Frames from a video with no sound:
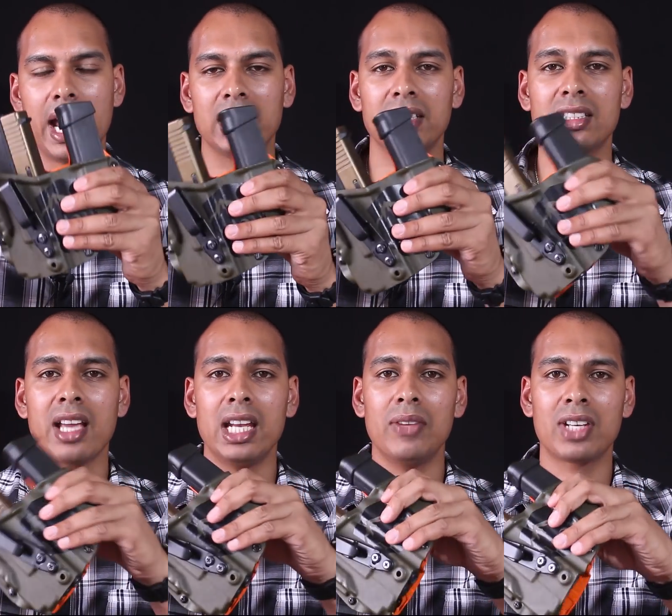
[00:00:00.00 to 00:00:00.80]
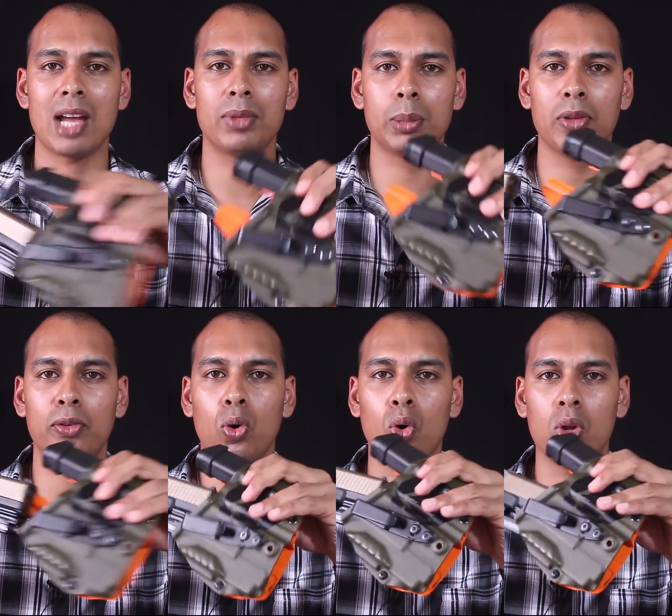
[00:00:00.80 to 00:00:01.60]
and this is kind of comfortable
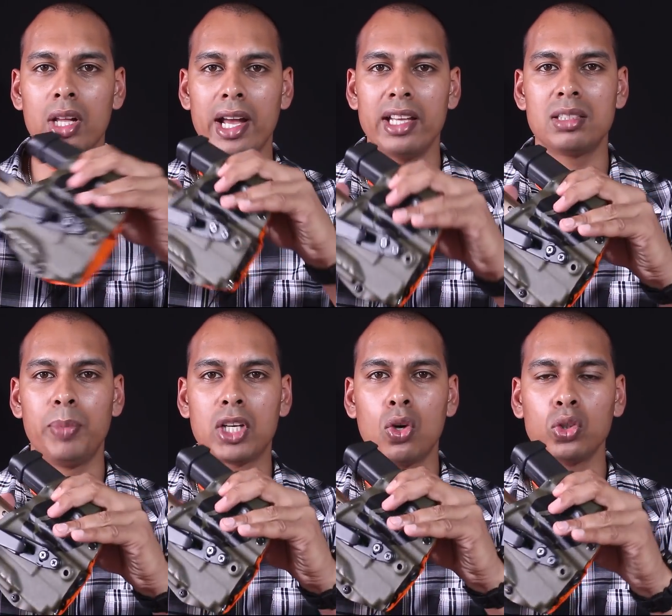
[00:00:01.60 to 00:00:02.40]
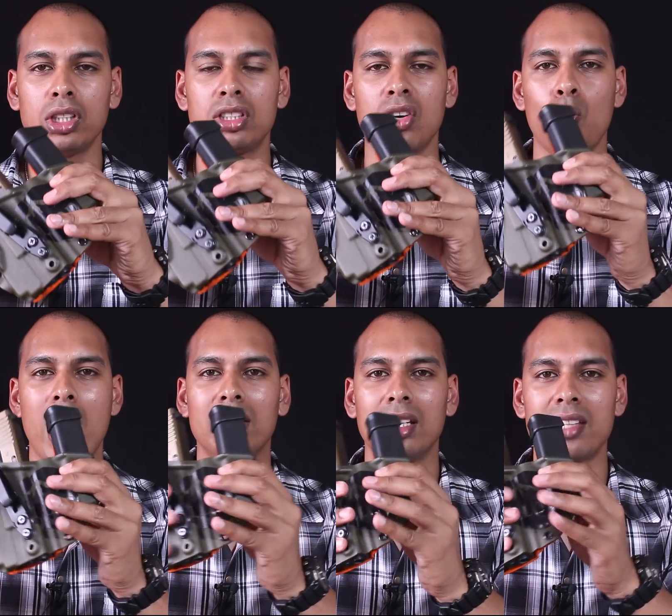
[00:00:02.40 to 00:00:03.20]
for all guys because it's so
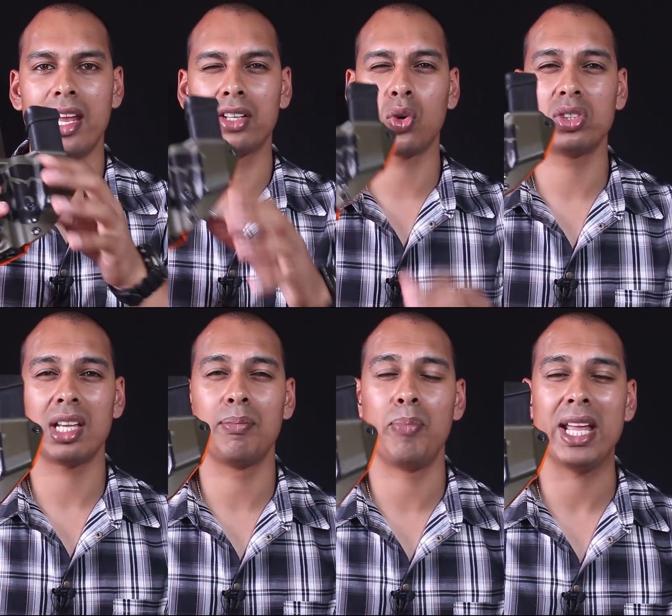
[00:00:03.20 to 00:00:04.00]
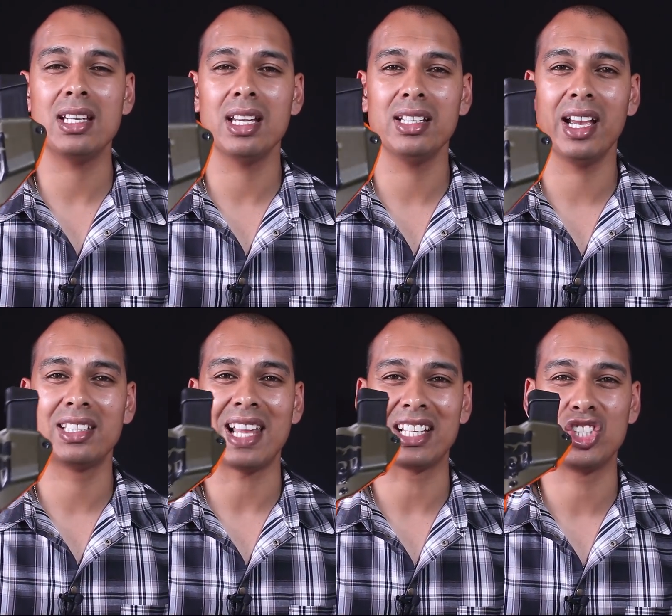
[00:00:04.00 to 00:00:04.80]
well designed. Of course, that bend in here
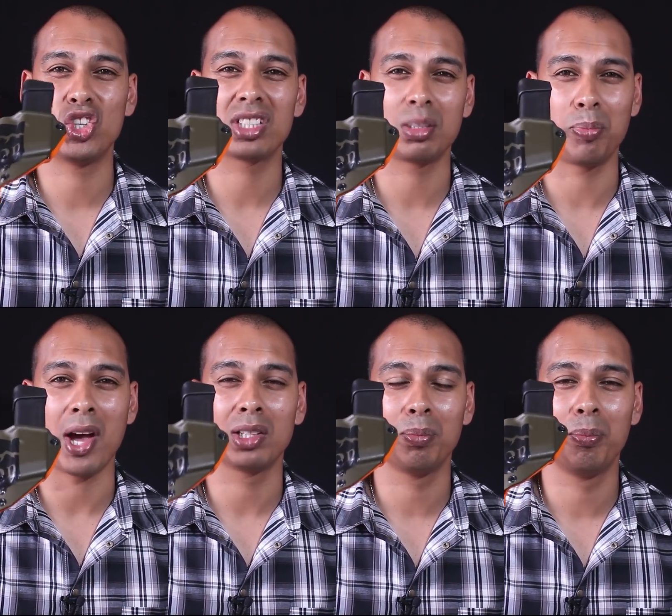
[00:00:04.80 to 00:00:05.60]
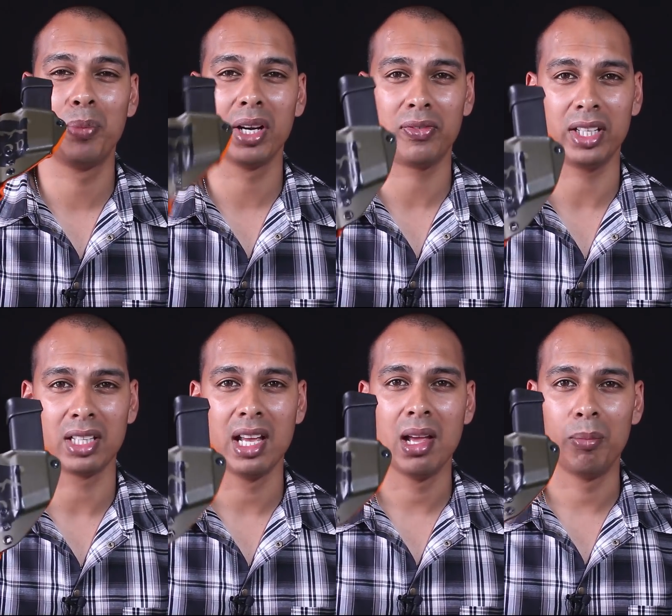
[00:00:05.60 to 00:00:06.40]
is like just about
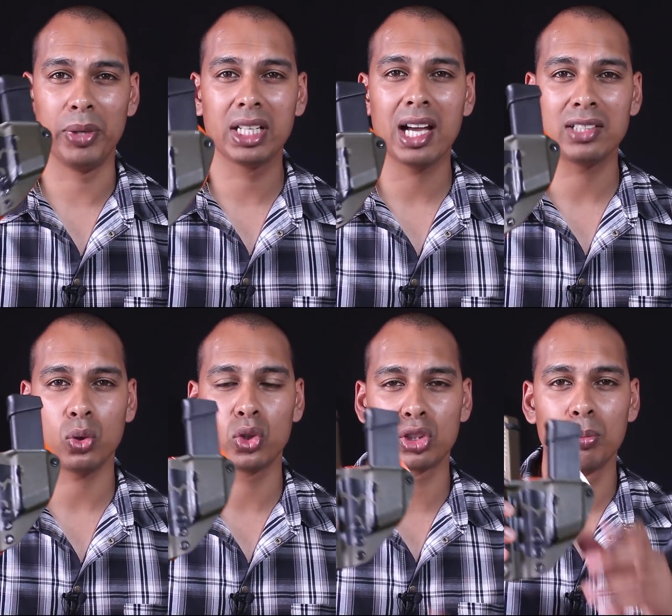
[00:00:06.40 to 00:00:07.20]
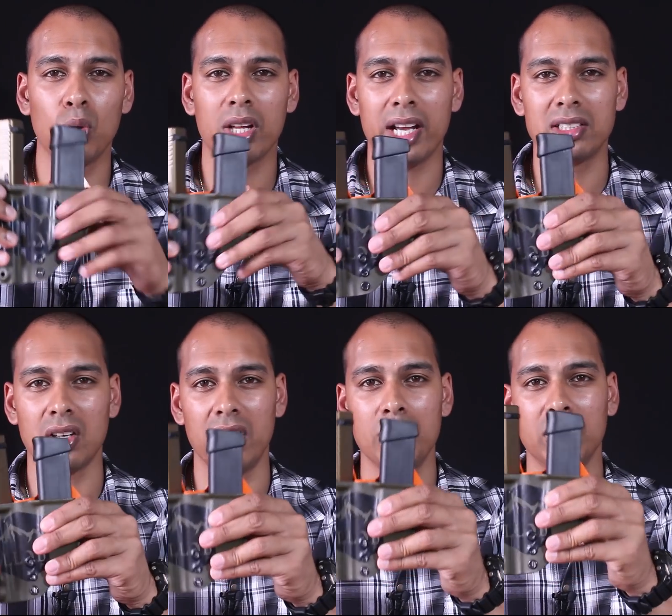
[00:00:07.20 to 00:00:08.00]
perfect. Big guys or small guys
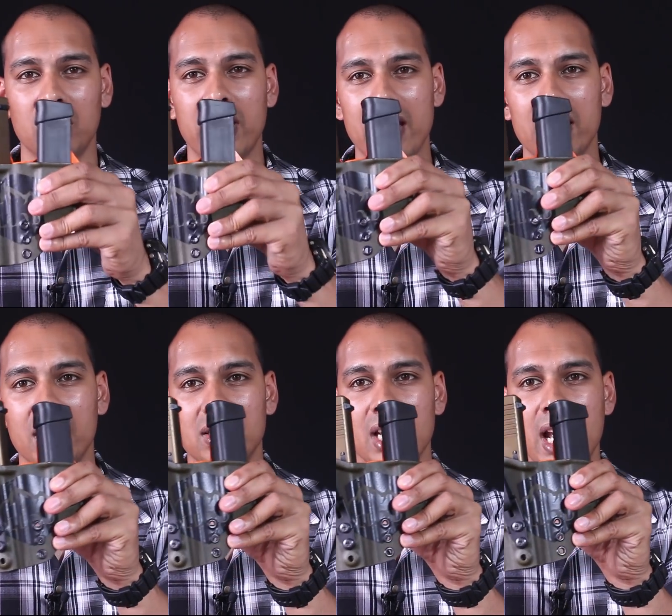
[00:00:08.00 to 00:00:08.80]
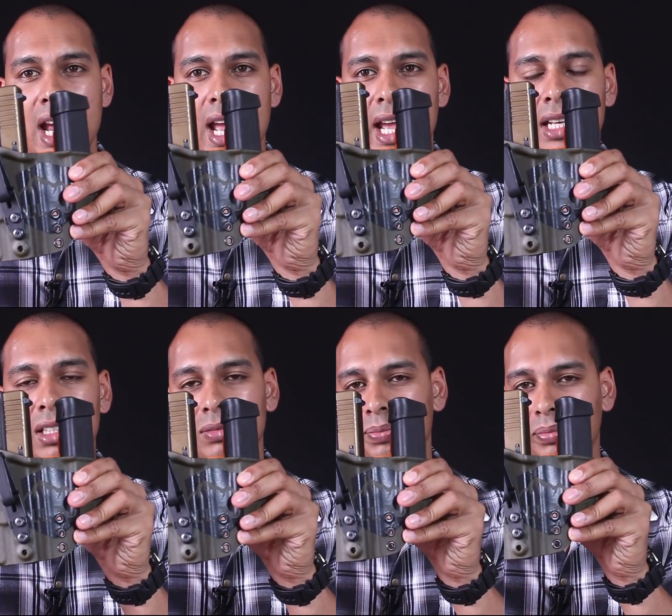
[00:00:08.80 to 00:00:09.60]
are able to carry this and